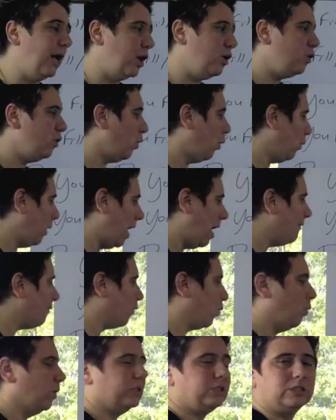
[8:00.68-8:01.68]
and you don't
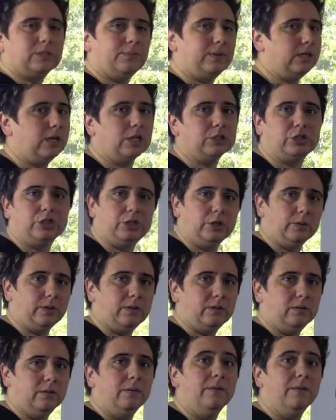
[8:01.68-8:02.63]
ever want somebody else to do it.